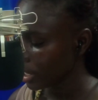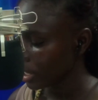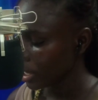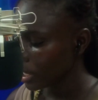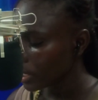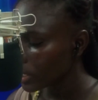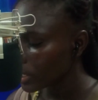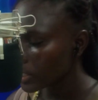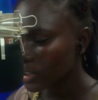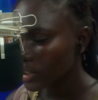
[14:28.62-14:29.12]

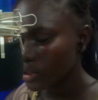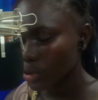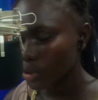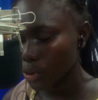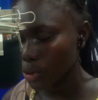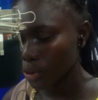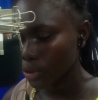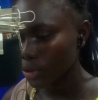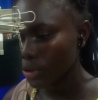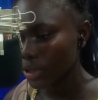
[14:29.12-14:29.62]
So
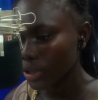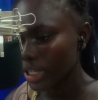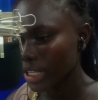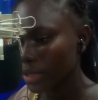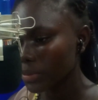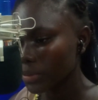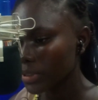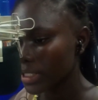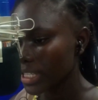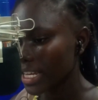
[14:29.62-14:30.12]
don't keep
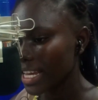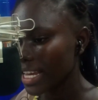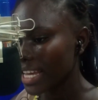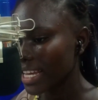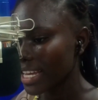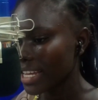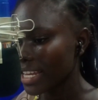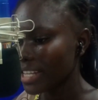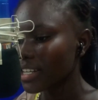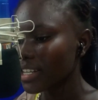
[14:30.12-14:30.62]
saying
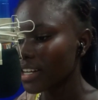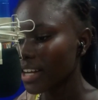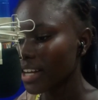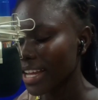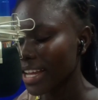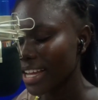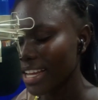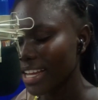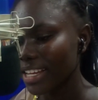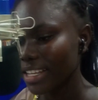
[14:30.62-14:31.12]
our
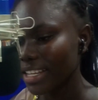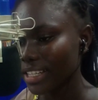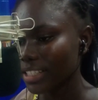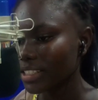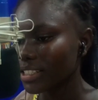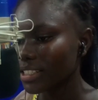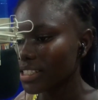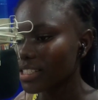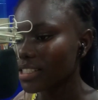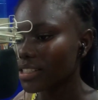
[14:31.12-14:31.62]

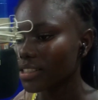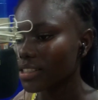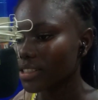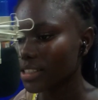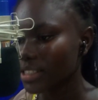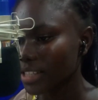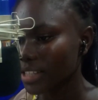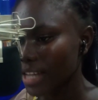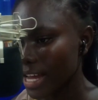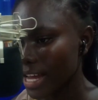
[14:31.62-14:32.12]
hands are
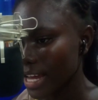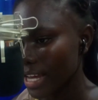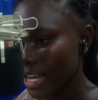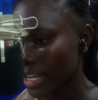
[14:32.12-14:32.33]
tied.